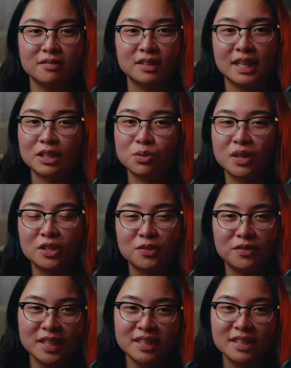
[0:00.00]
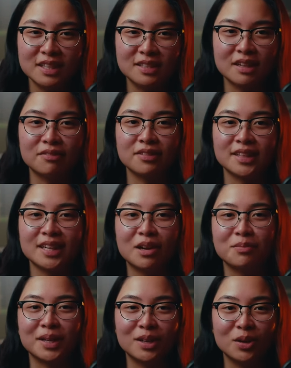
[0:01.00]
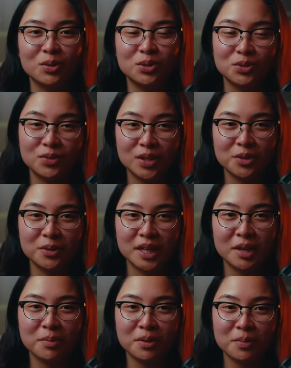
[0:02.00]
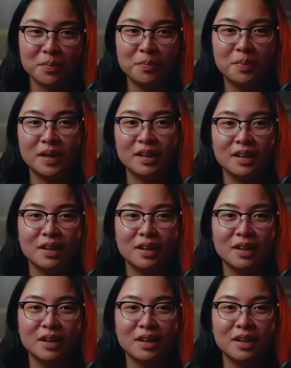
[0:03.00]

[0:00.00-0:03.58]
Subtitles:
The X100V is definitely not my go-to video camera, but